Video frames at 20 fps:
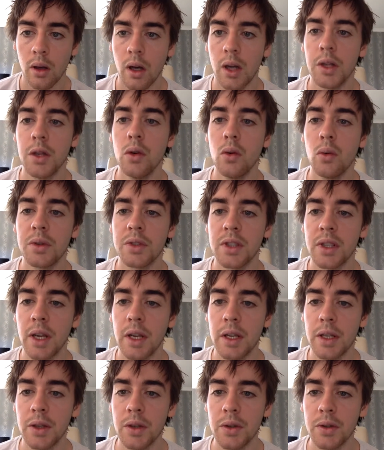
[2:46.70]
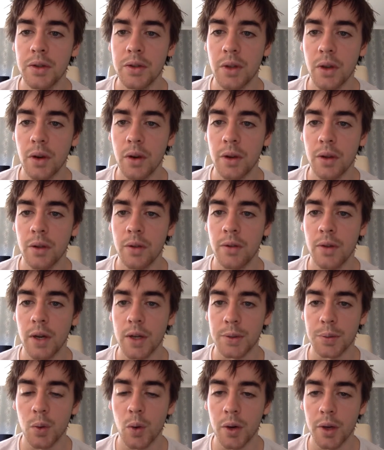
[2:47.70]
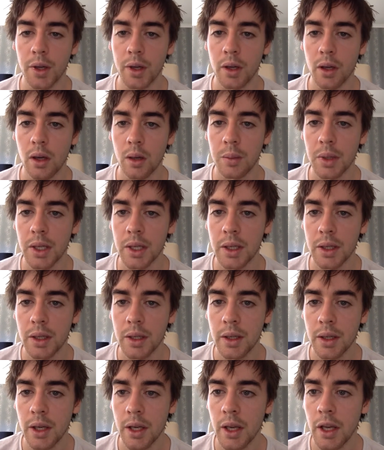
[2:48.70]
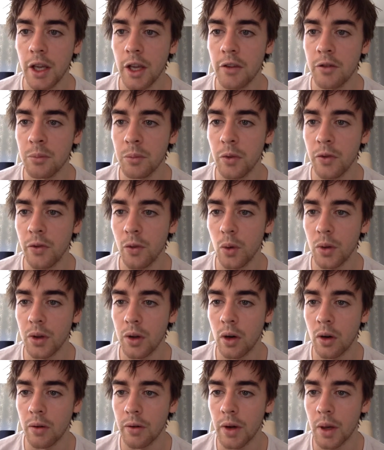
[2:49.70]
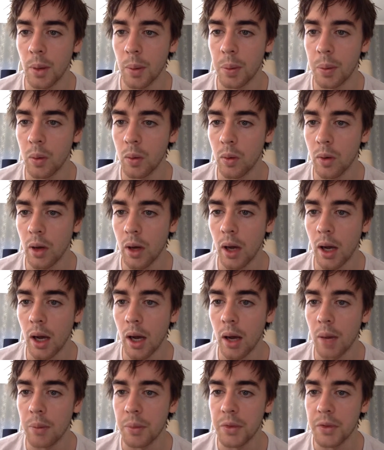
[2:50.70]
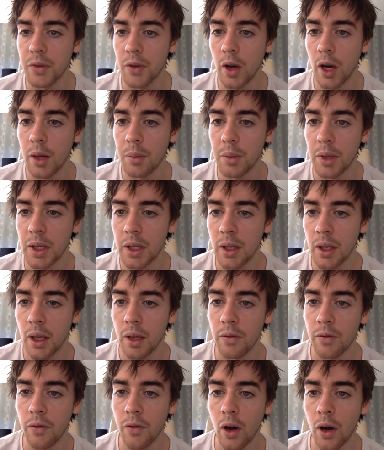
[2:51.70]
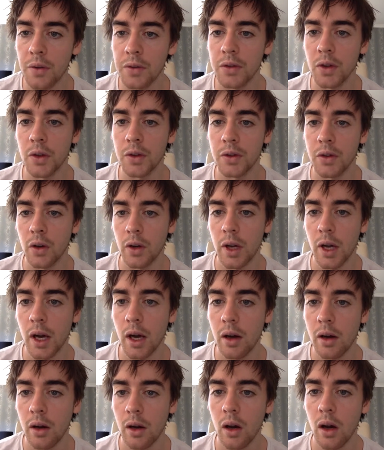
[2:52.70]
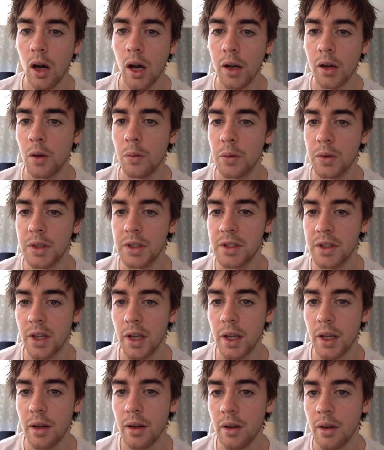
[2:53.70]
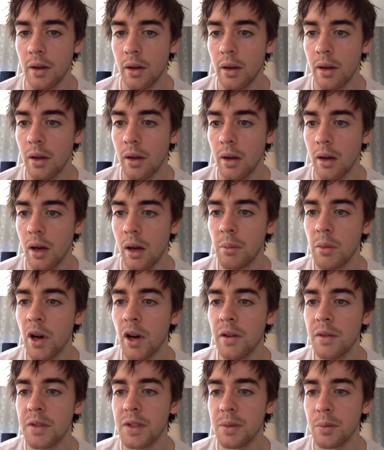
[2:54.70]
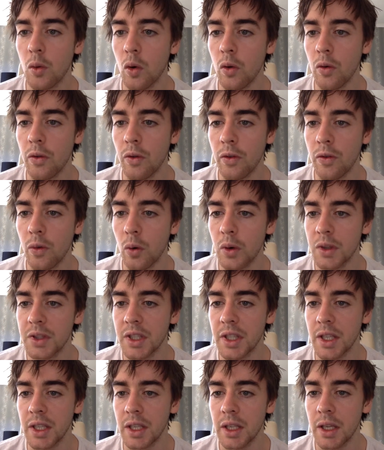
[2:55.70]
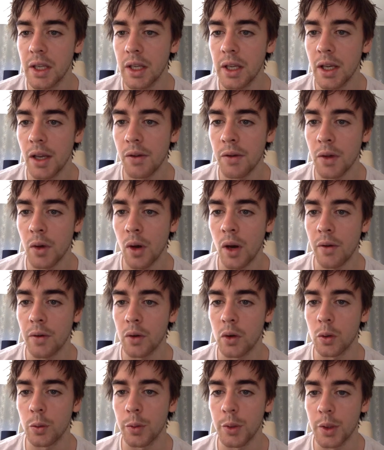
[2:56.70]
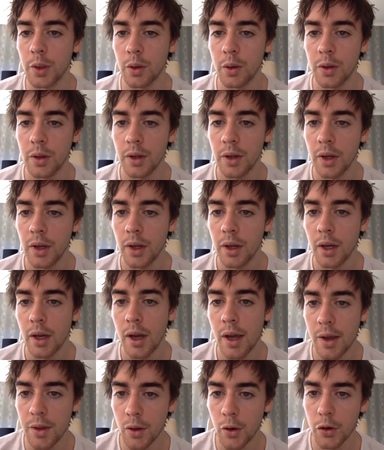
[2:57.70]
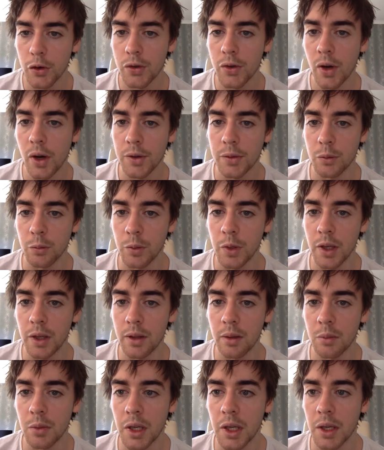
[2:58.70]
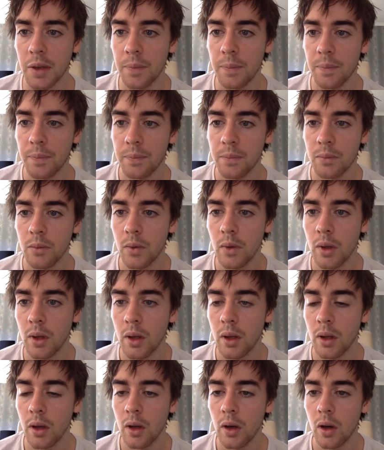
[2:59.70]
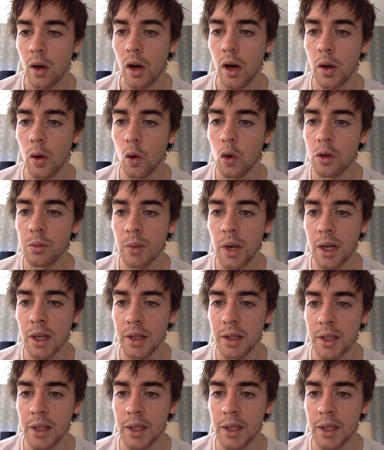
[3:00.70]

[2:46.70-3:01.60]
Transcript: I knew it wasn't any use though, the fast walking. I mean, even before the Corvair pulled up beside me and five Socs got out, I got pretty scared. I'm kind of small for 14, even though I have a good build, and those guys were bigger than me. I automatically